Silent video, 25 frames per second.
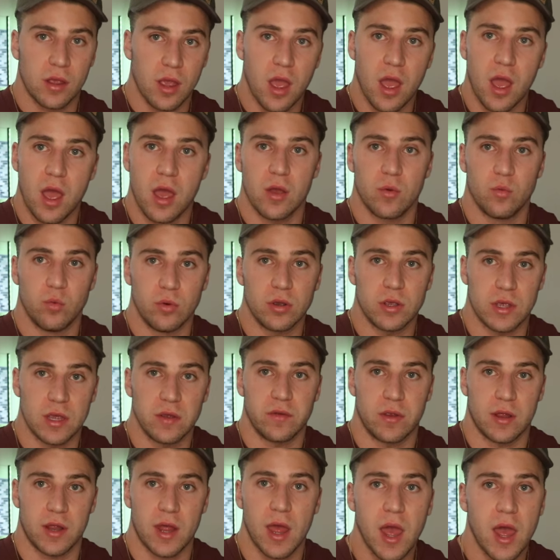Yeah, we'll
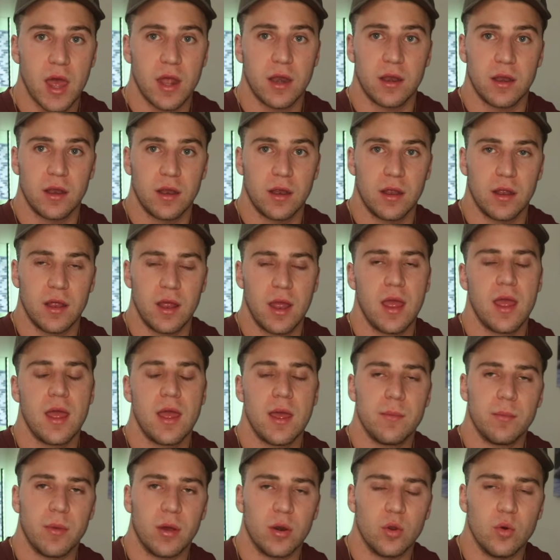give you that.
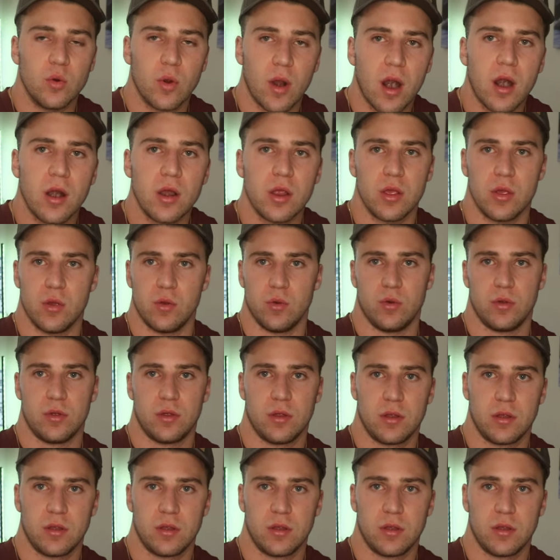But who are you?